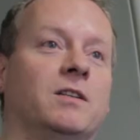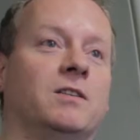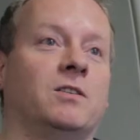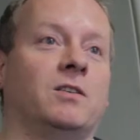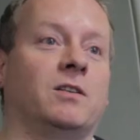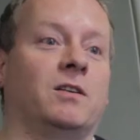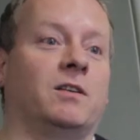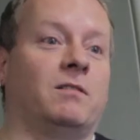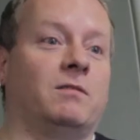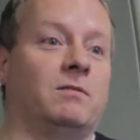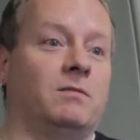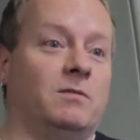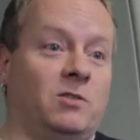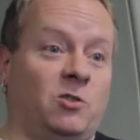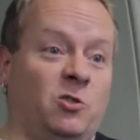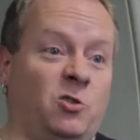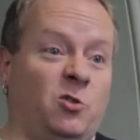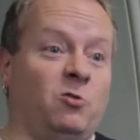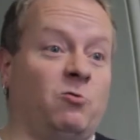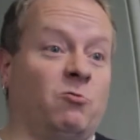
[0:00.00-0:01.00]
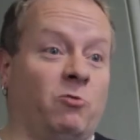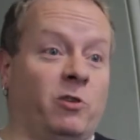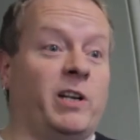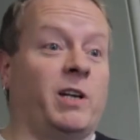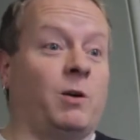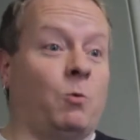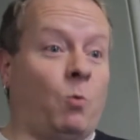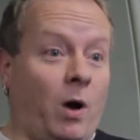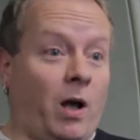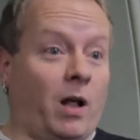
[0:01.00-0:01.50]
to do
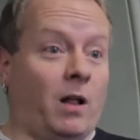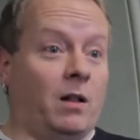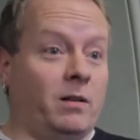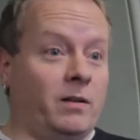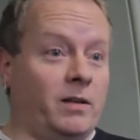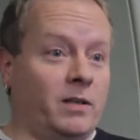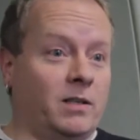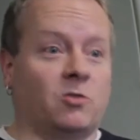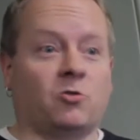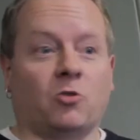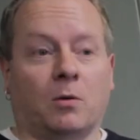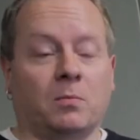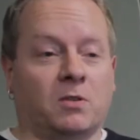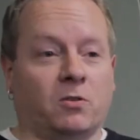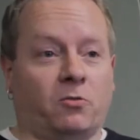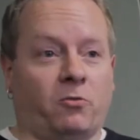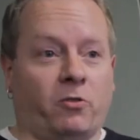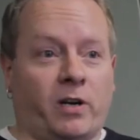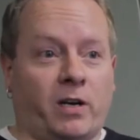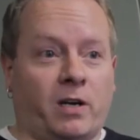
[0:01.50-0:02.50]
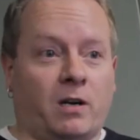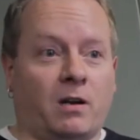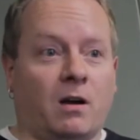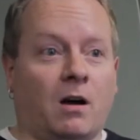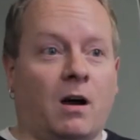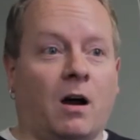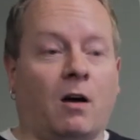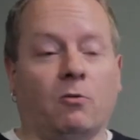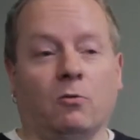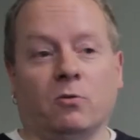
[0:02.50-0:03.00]
really well in a drama degree
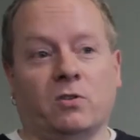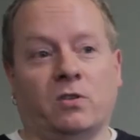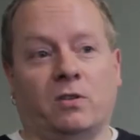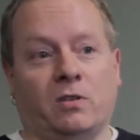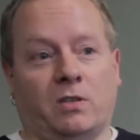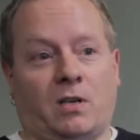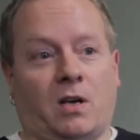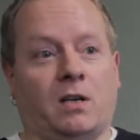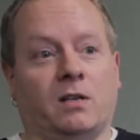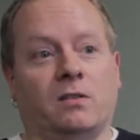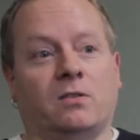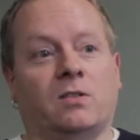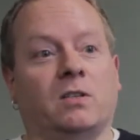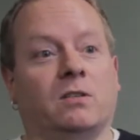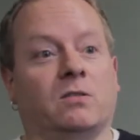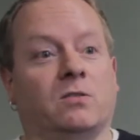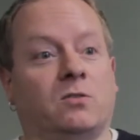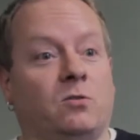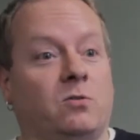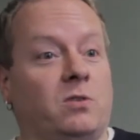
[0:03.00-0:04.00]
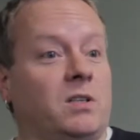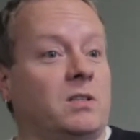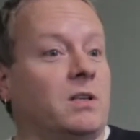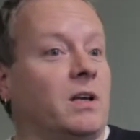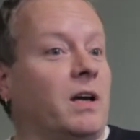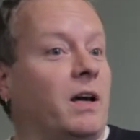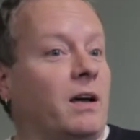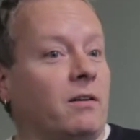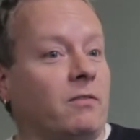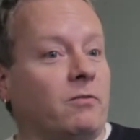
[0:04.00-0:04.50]
are also the kind of skills you need to
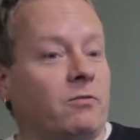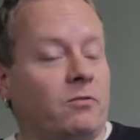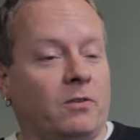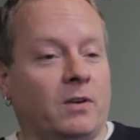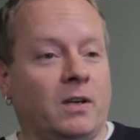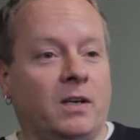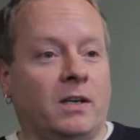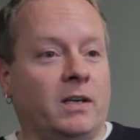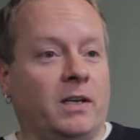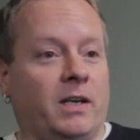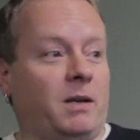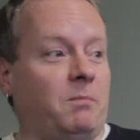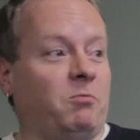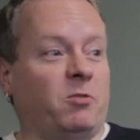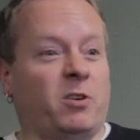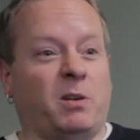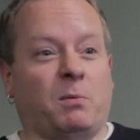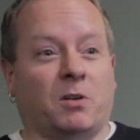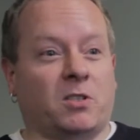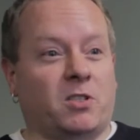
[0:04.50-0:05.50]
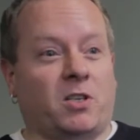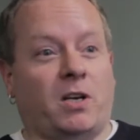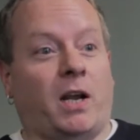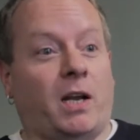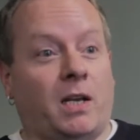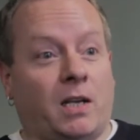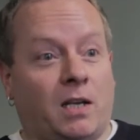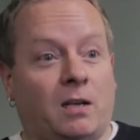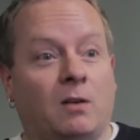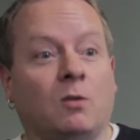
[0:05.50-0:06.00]
have in pretty much
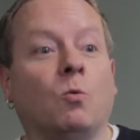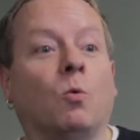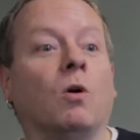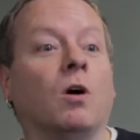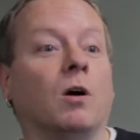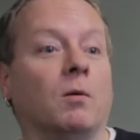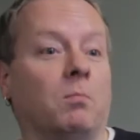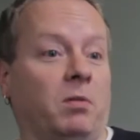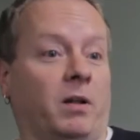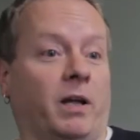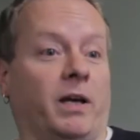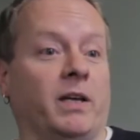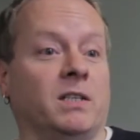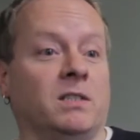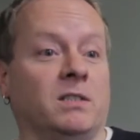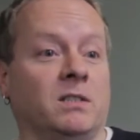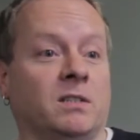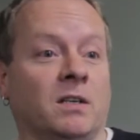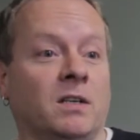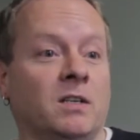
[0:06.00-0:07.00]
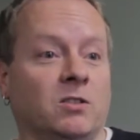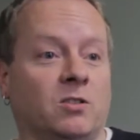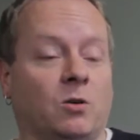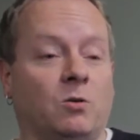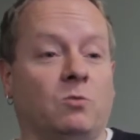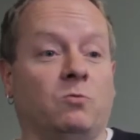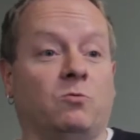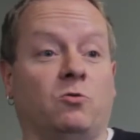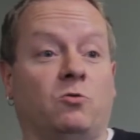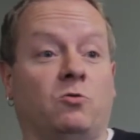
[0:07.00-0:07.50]
any workplace.
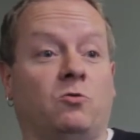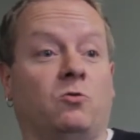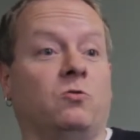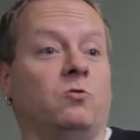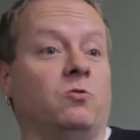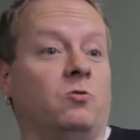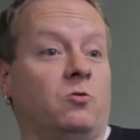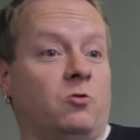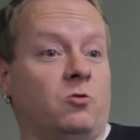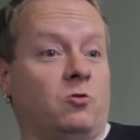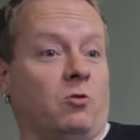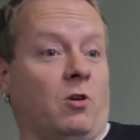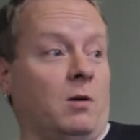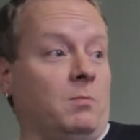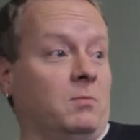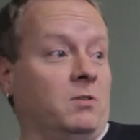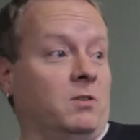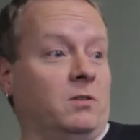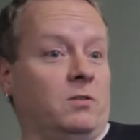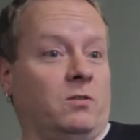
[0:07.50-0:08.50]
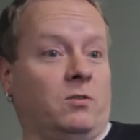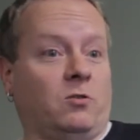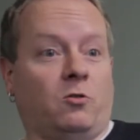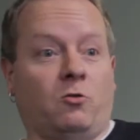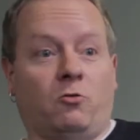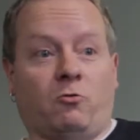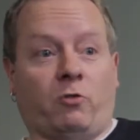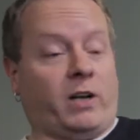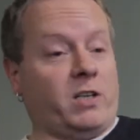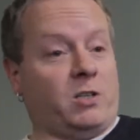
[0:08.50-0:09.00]
So drama
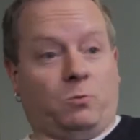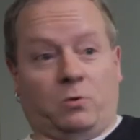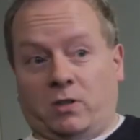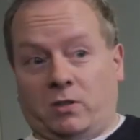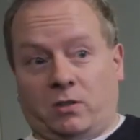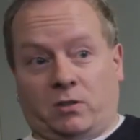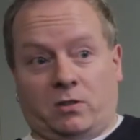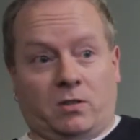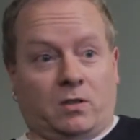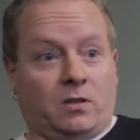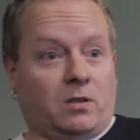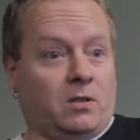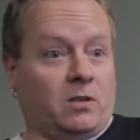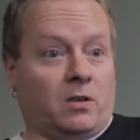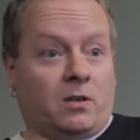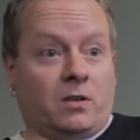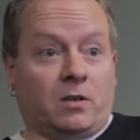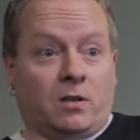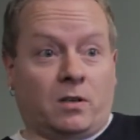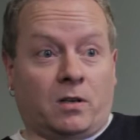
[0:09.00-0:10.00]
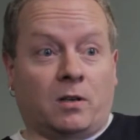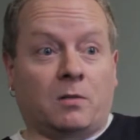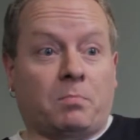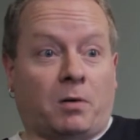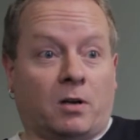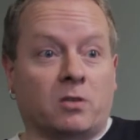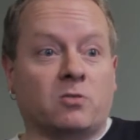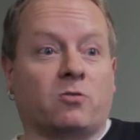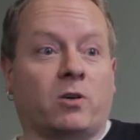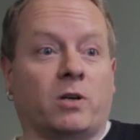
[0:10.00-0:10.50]
graduates at
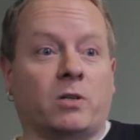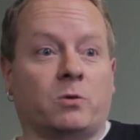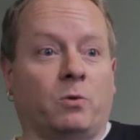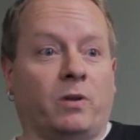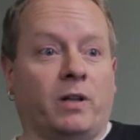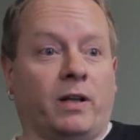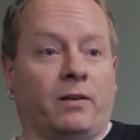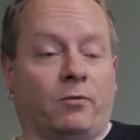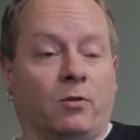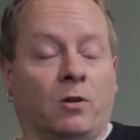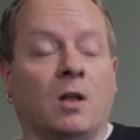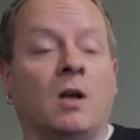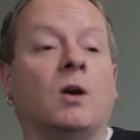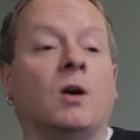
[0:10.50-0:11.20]
postgraduate level